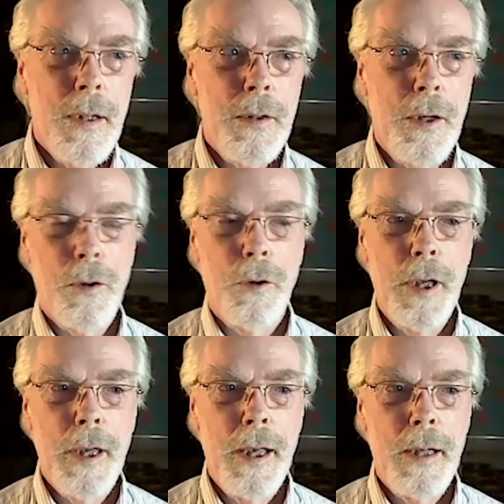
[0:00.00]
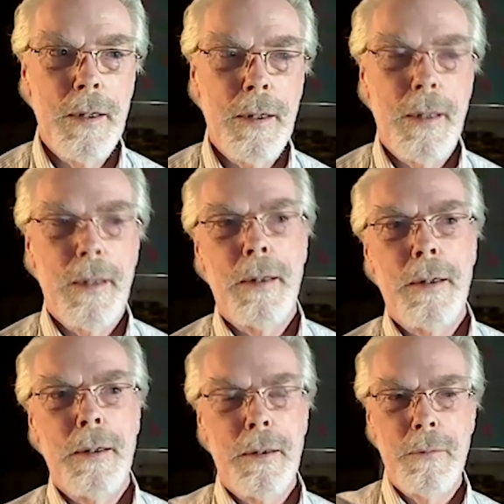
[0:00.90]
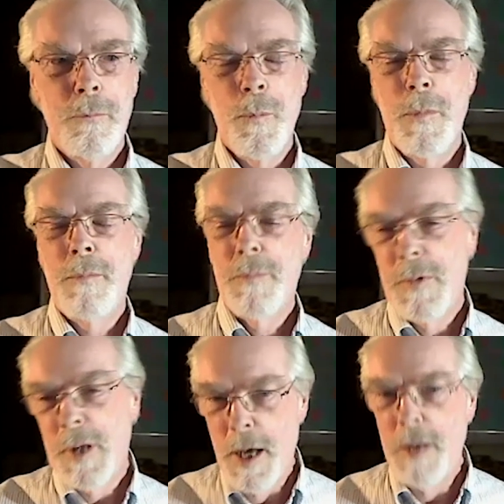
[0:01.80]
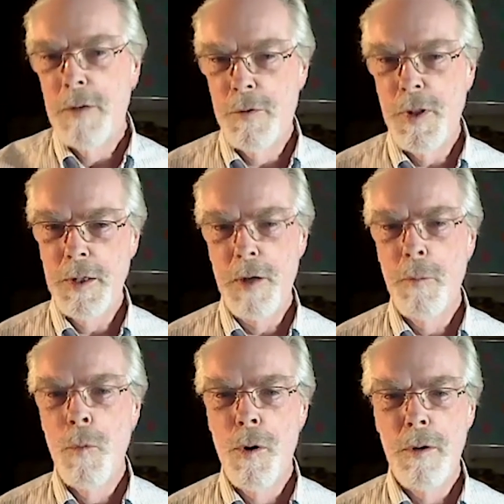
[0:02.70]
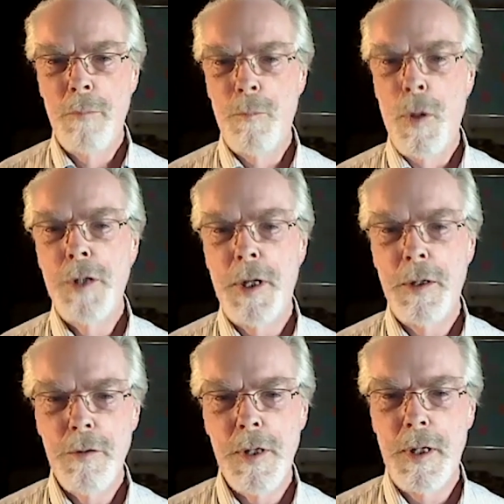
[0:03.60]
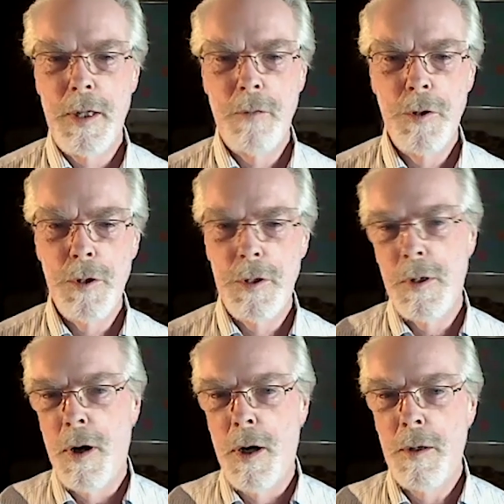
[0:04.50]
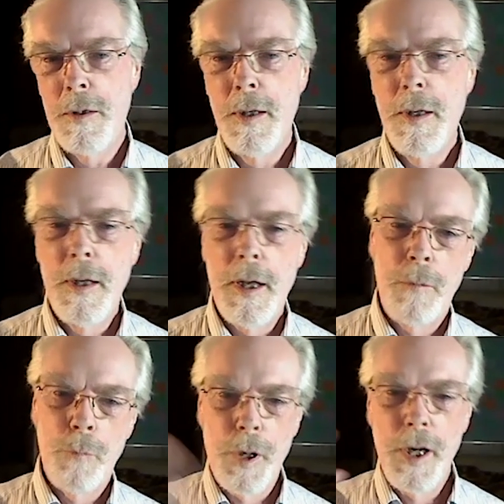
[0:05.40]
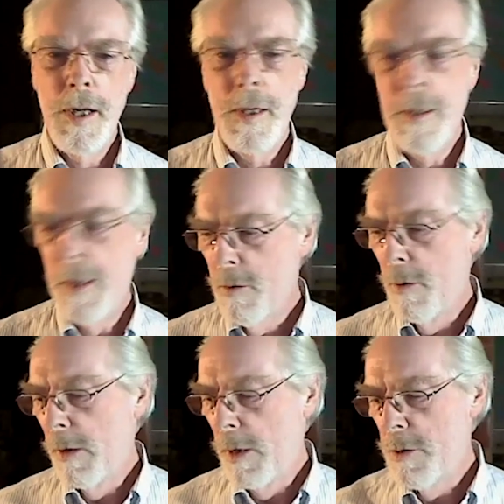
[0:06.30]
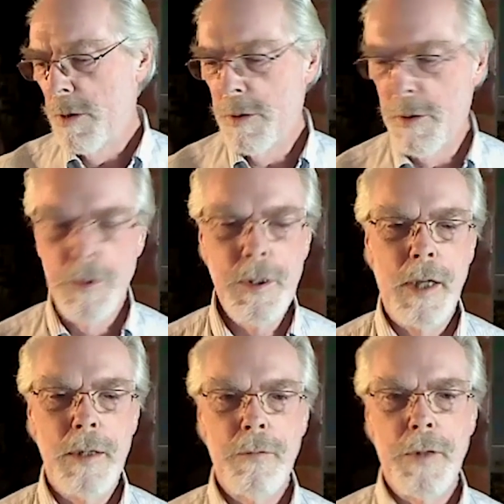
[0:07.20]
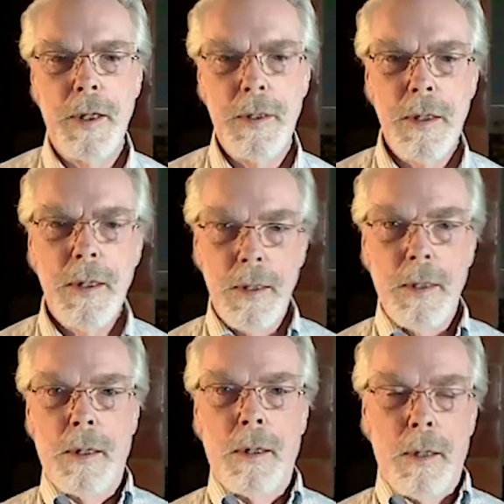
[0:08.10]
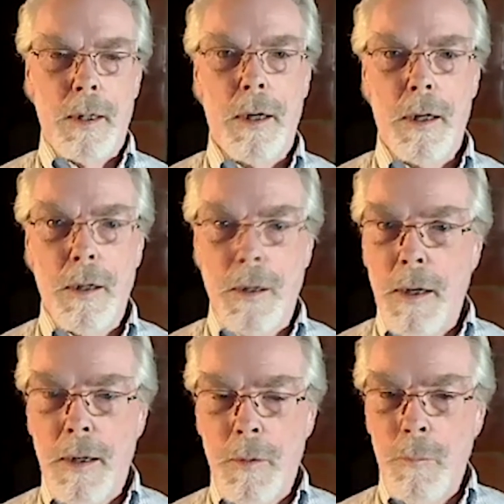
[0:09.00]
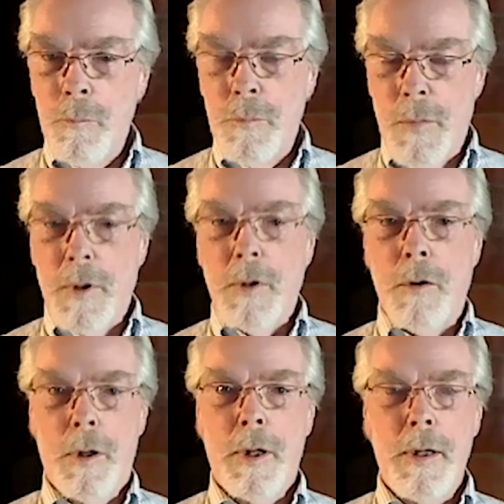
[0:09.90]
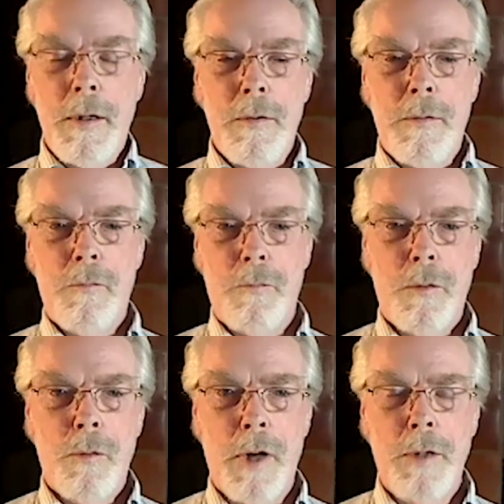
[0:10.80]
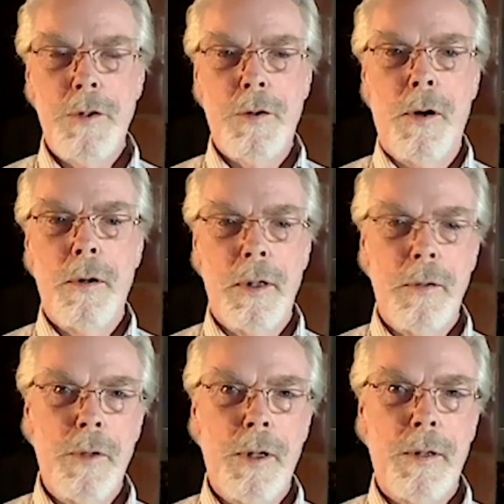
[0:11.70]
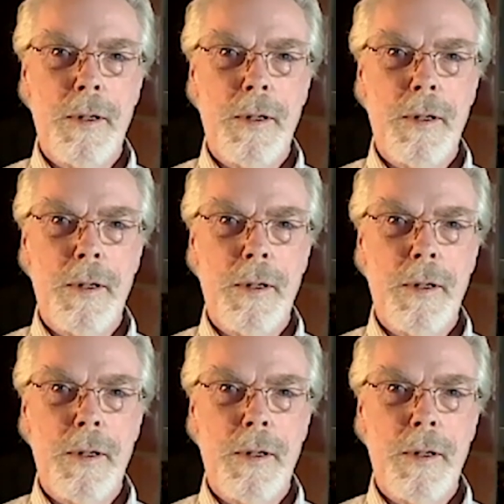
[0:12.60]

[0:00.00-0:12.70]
they're looking at the kinds of thing they're most interested in, which is heart and brain correlations. Those kinds of things are correlated rather strongly with